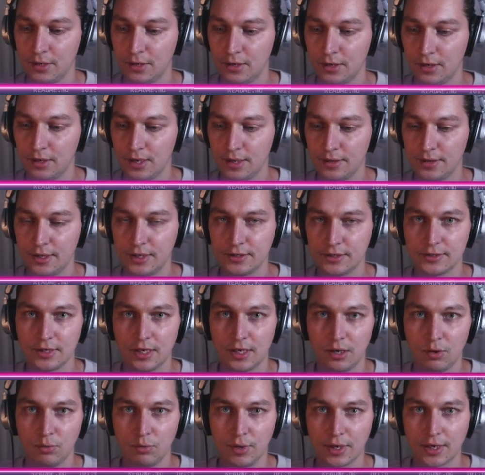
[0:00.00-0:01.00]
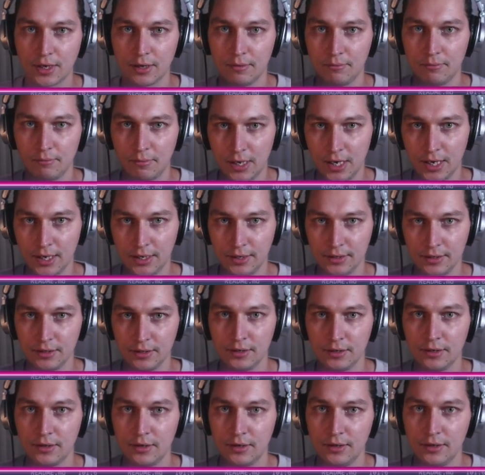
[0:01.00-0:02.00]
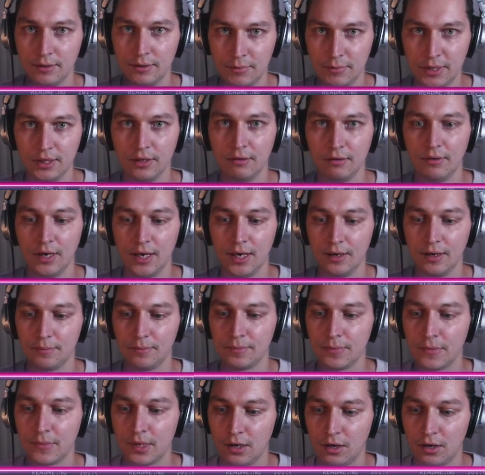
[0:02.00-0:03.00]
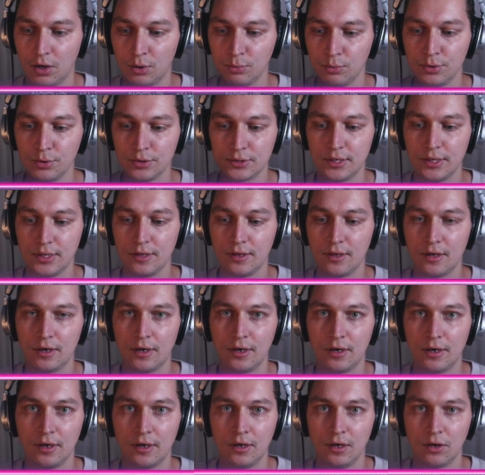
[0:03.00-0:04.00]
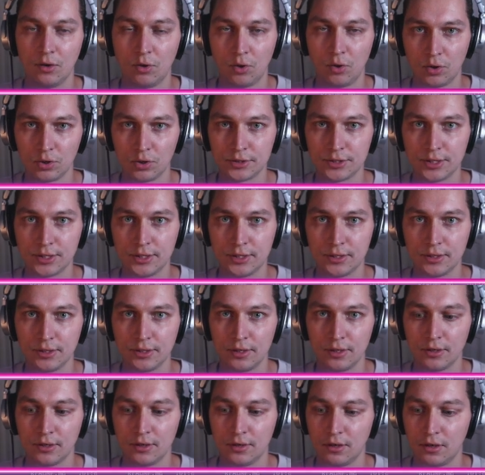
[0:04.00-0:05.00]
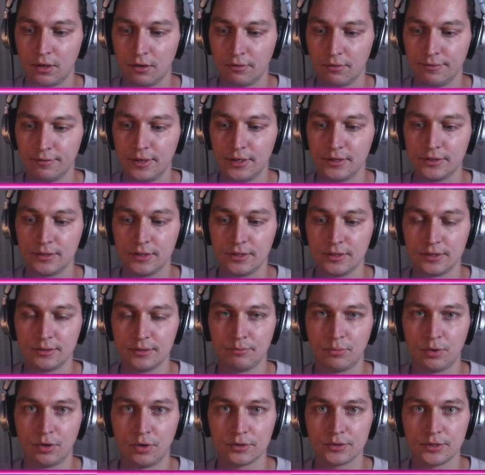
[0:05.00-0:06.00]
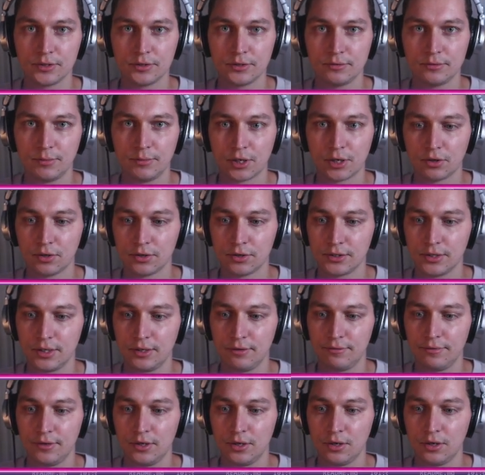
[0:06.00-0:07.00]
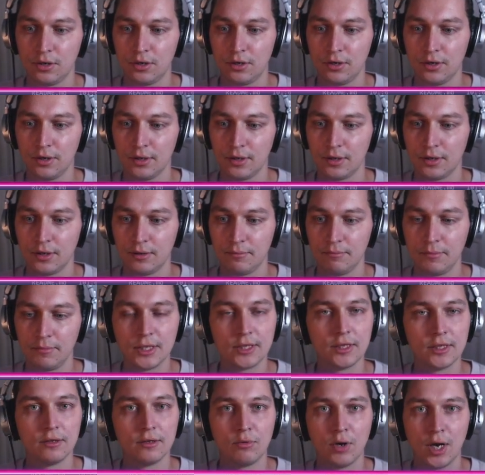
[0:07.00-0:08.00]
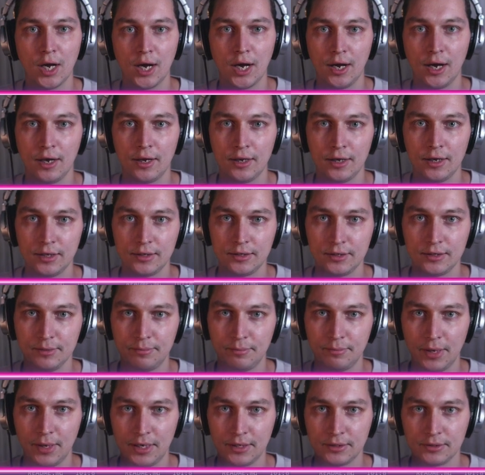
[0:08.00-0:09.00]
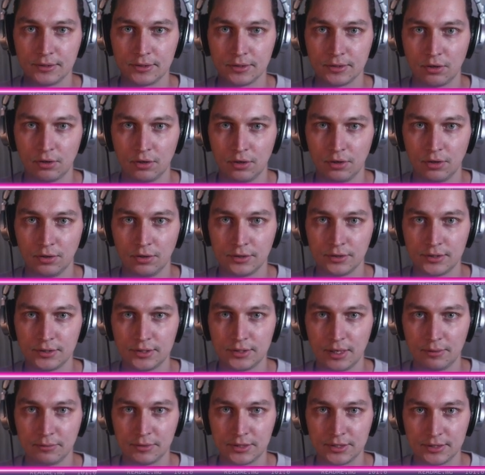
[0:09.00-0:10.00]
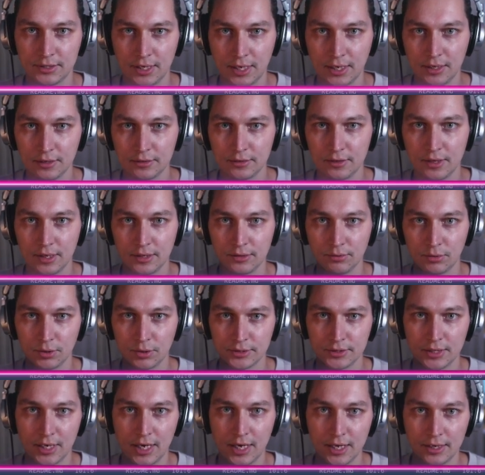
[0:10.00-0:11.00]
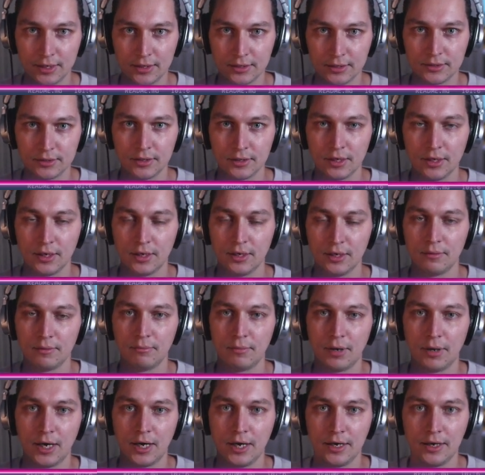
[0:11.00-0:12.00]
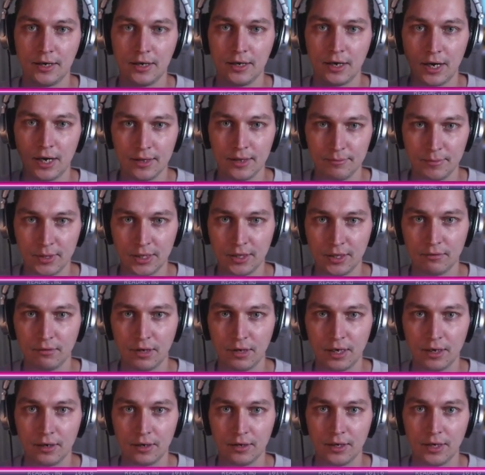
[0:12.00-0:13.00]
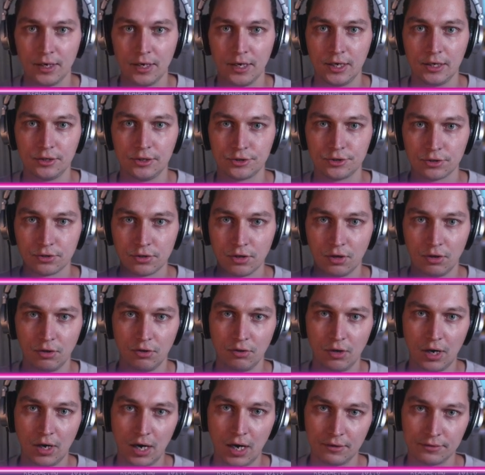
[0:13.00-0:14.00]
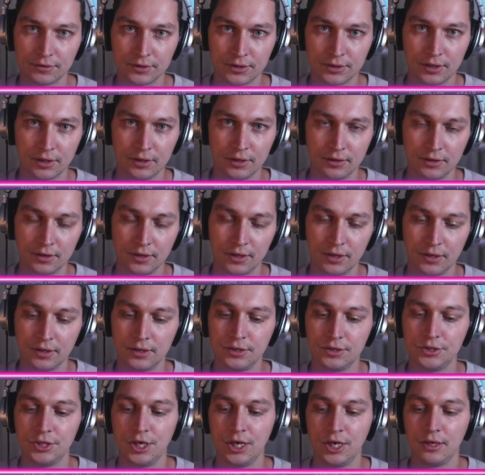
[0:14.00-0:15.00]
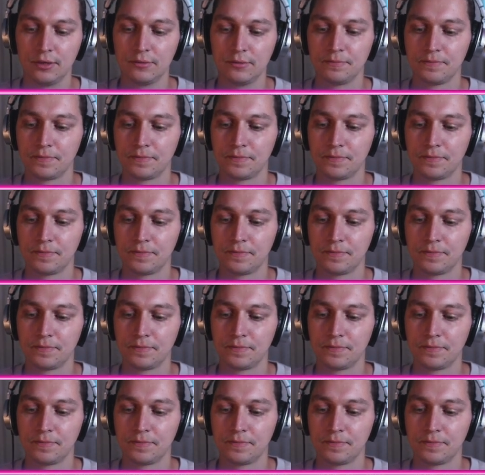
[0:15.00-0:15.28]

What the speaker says: And that's how we combine the middleware. Obviously, the order of this is important, because if your middleware depends on some state that was added by other middleware, it should go after in the chain.